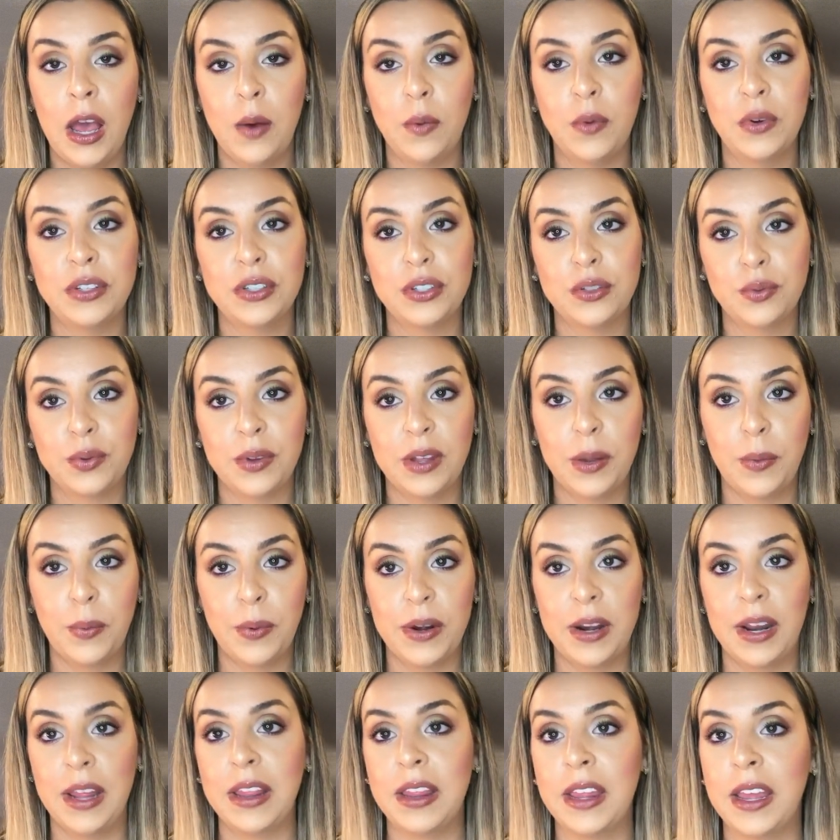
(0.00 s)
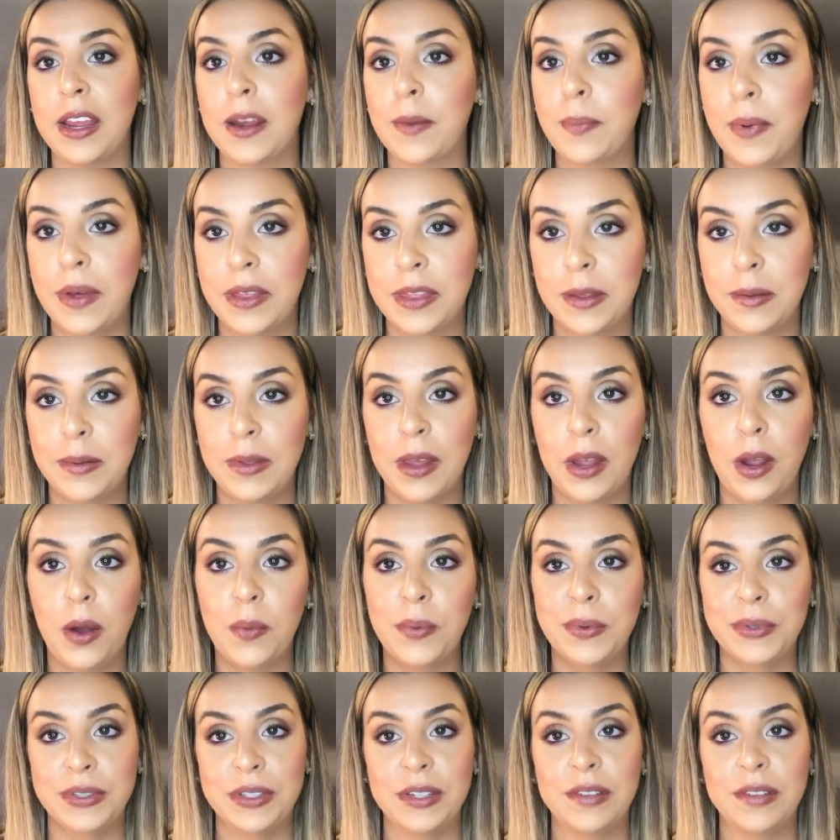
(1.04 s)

which is really what I like about them. They almost